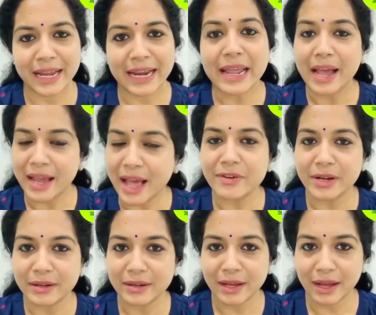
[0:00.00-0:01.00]
And I
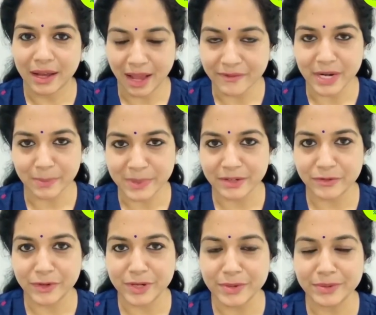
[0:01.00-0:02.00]
have an update
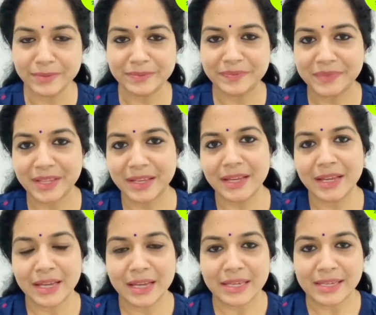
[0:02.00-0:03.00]
for you.
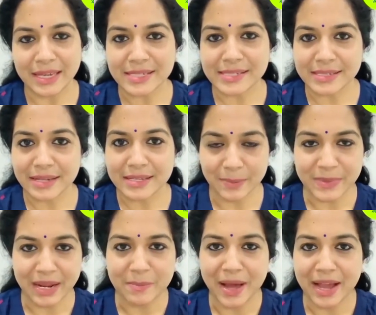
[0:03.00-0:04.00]
Yes, some
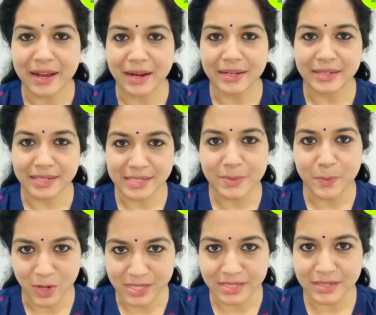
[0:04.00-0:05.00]
time back I
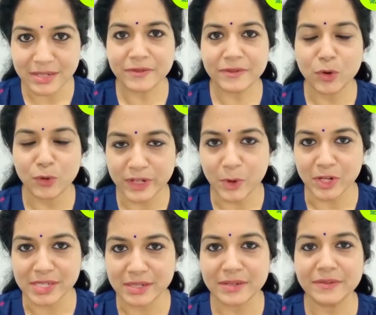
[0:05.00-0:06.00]
tested positive, COVID
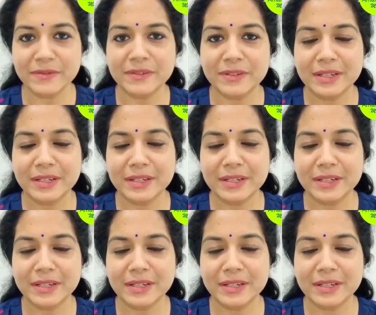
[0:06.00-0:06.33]
positive.